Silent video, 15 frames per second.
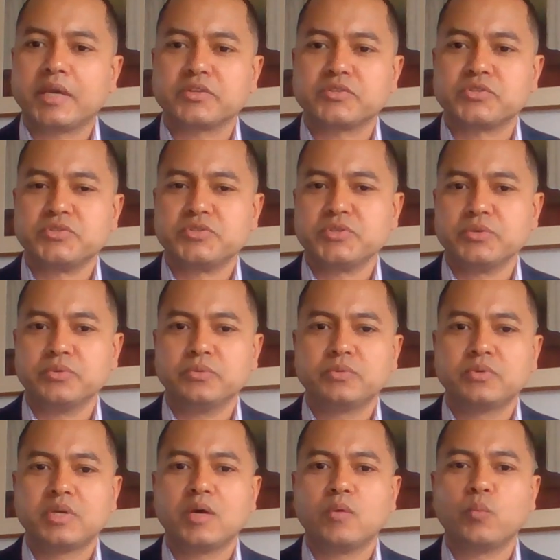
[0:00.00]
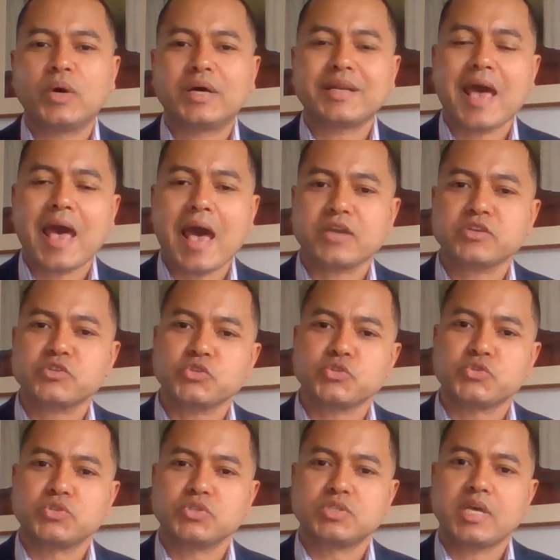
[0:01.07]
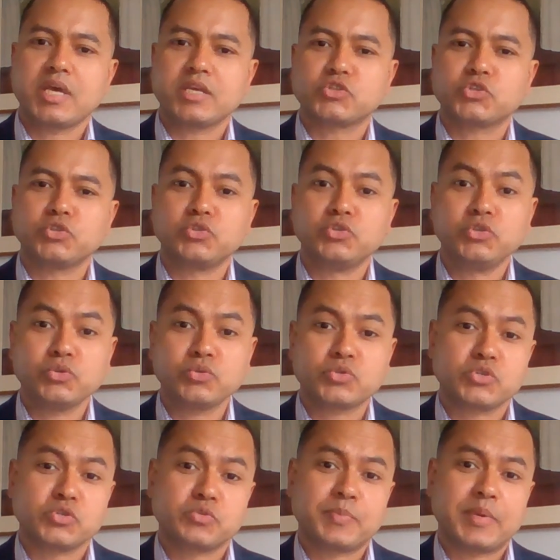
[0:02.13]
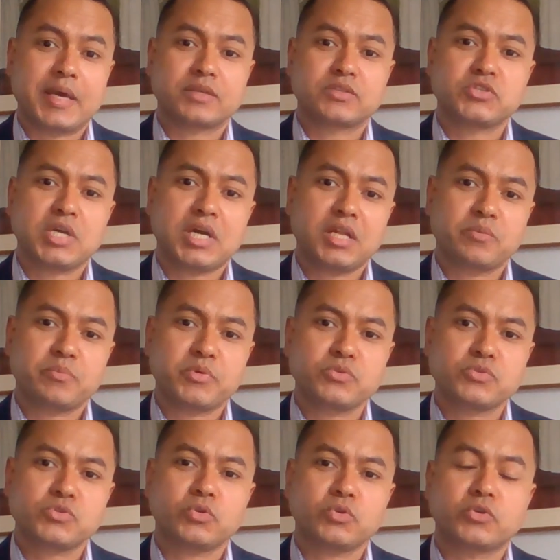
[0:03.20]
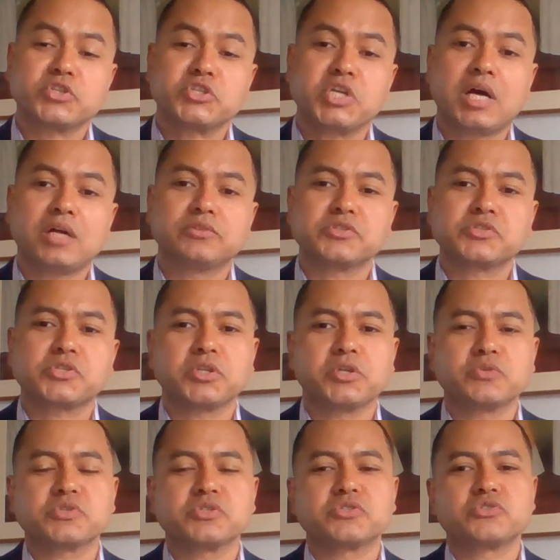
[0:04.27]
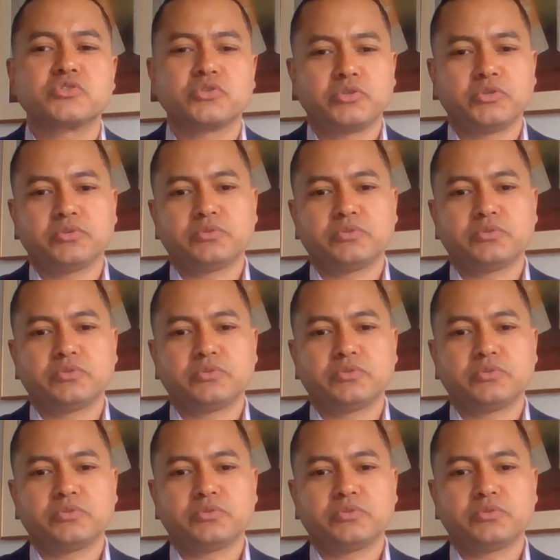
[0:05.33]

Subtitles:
to do and what actions to take should you suspect child abuse or a child discloses to you.